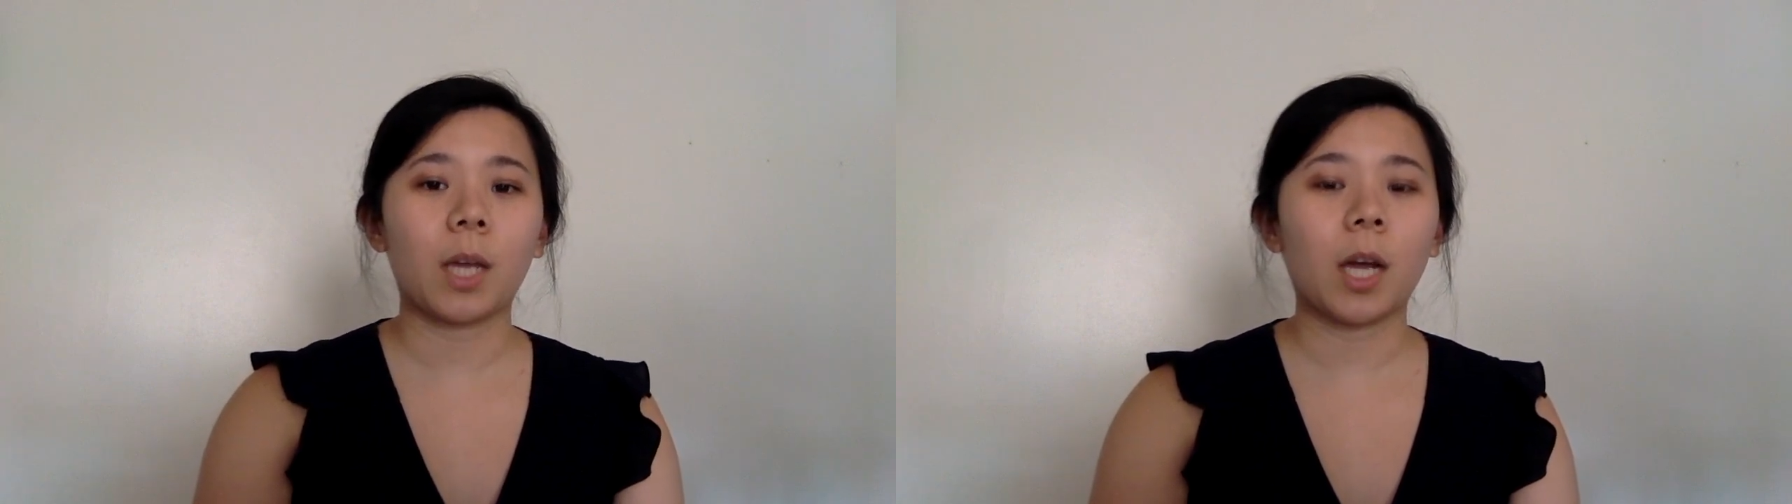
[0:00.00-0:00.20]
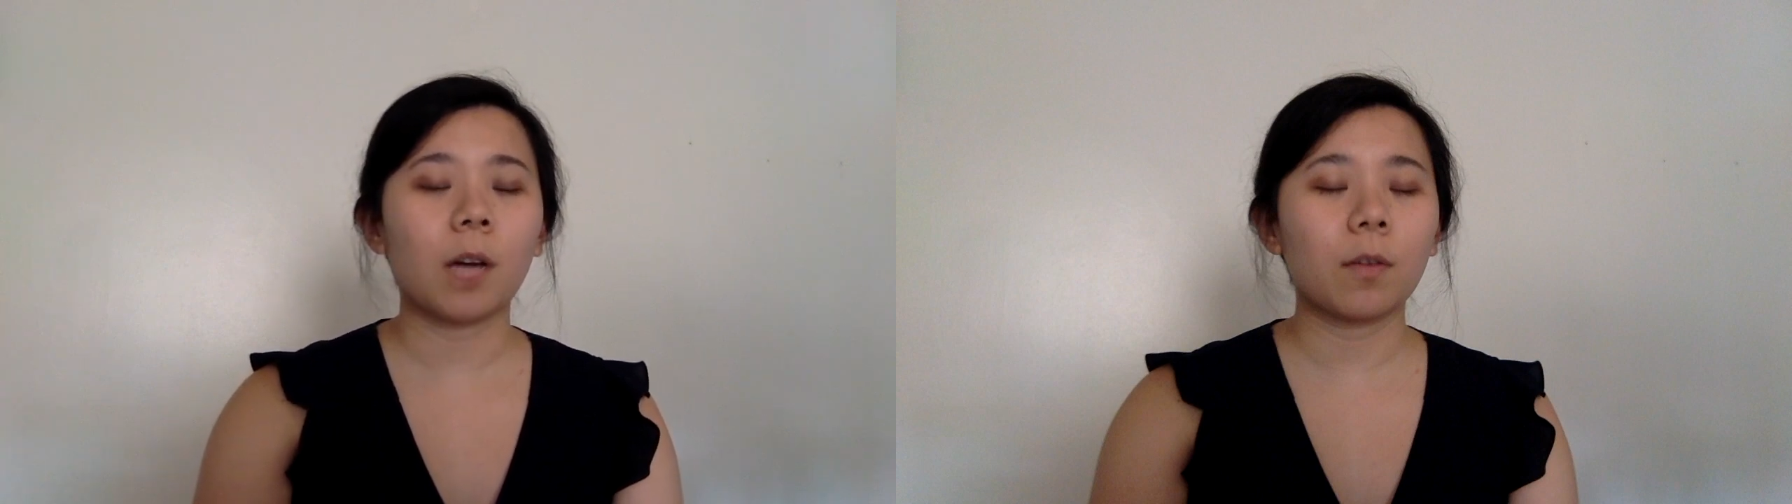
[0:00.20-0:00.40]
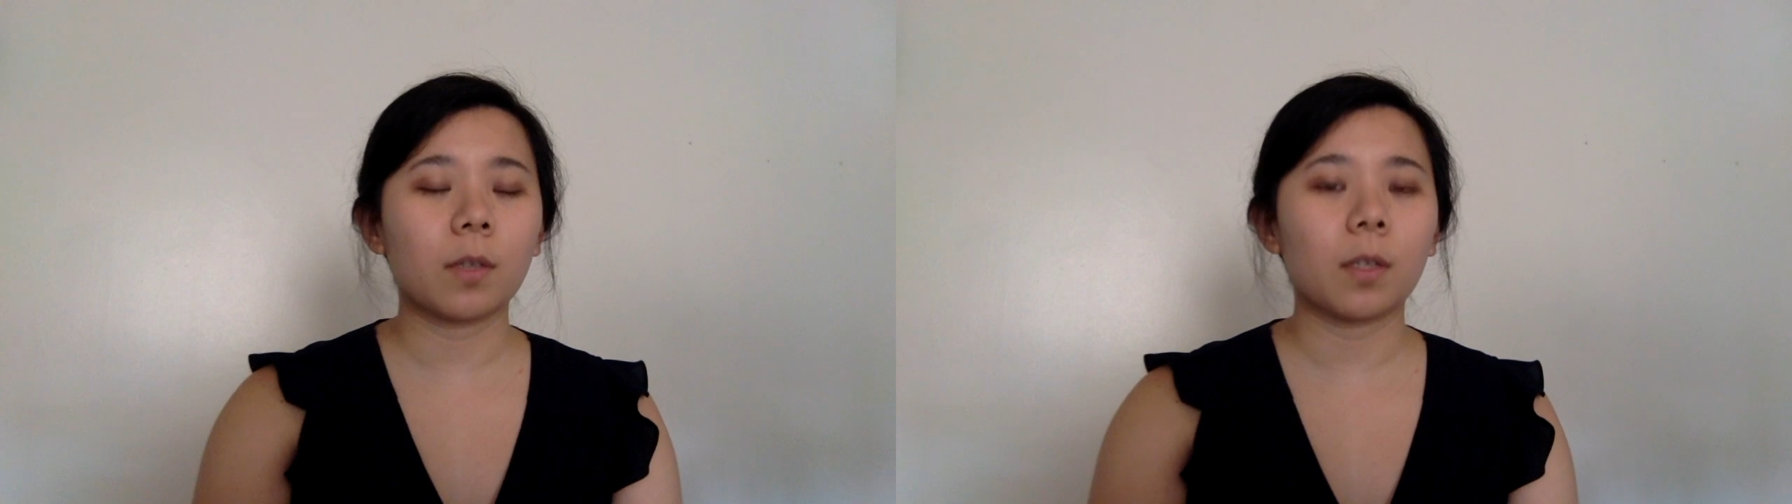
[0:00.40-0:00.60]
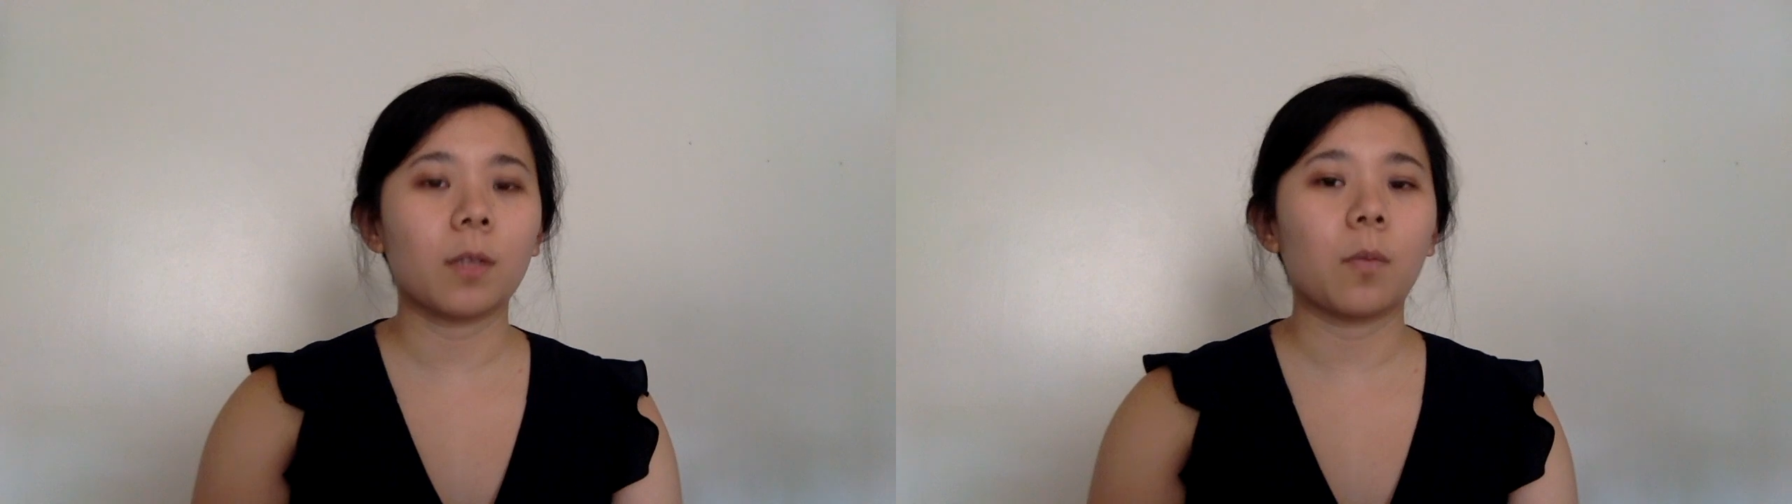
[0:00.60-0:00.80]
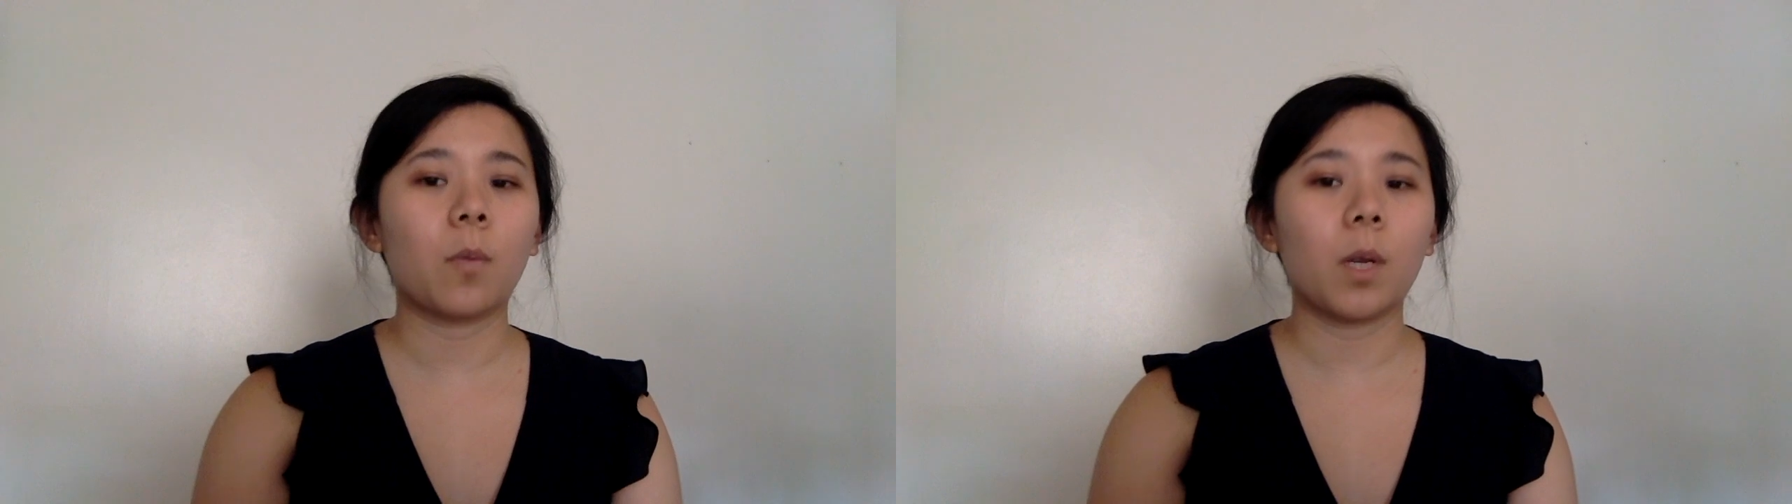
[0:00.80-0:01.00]

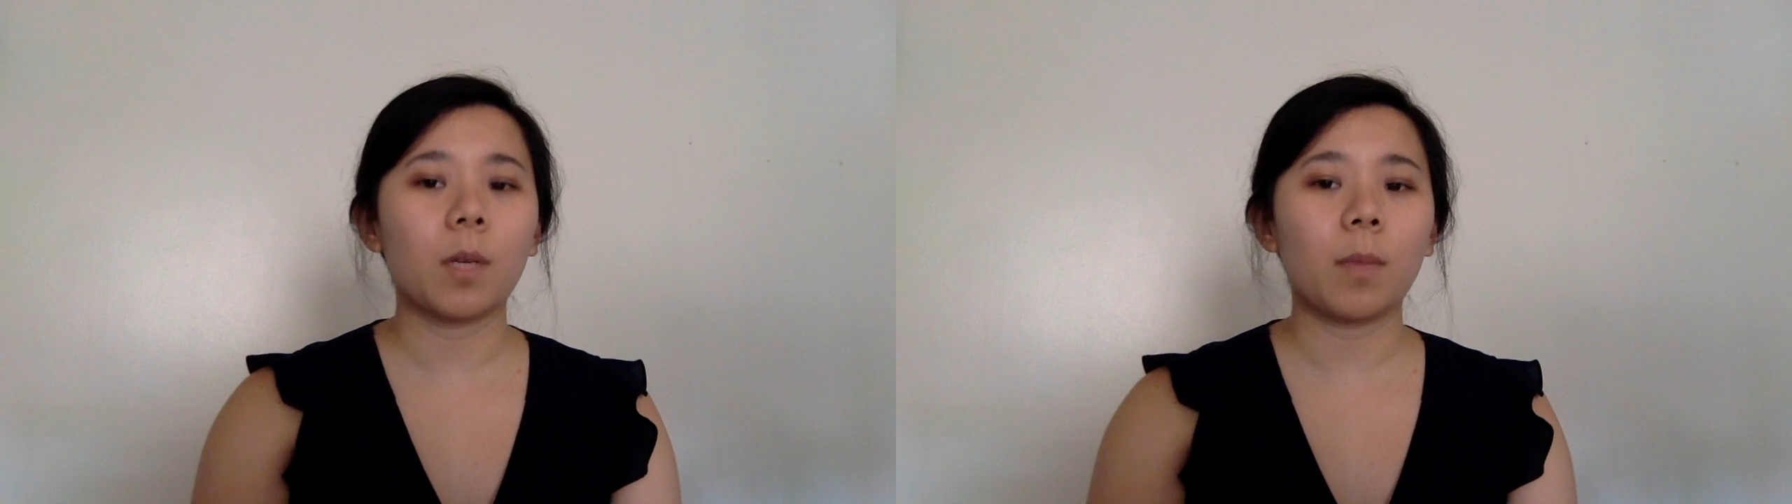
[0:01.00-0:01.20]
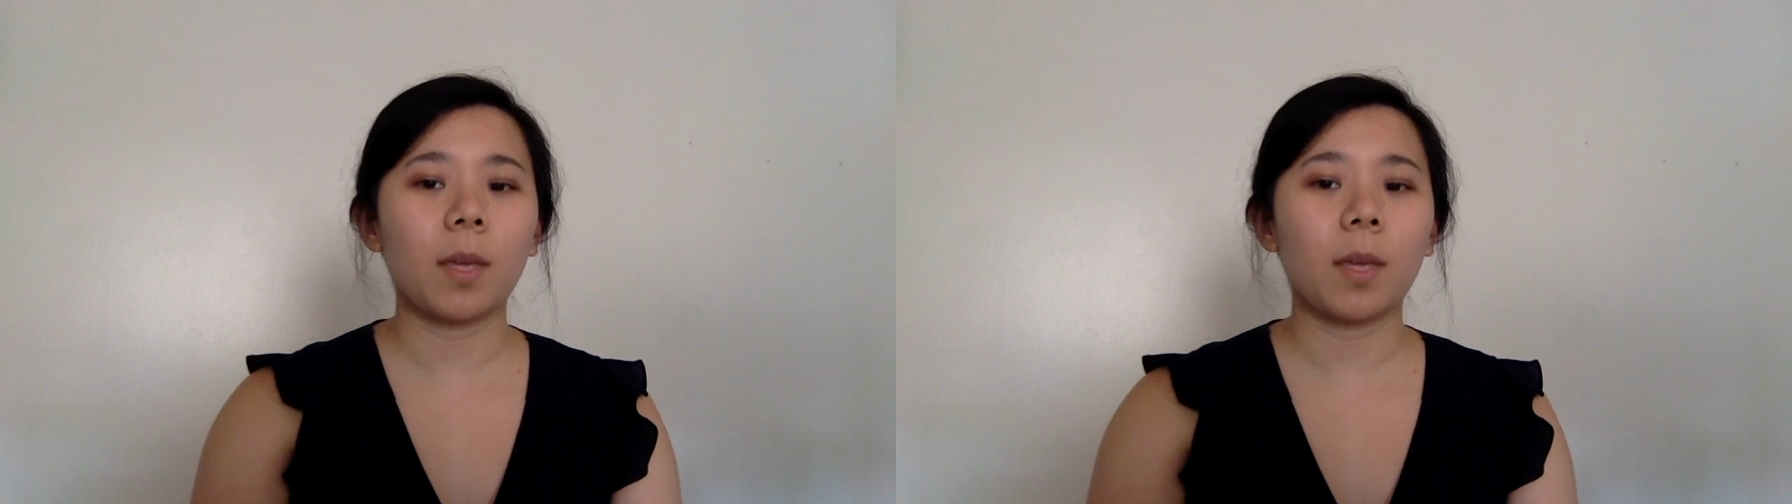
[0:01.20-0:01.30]
However, one of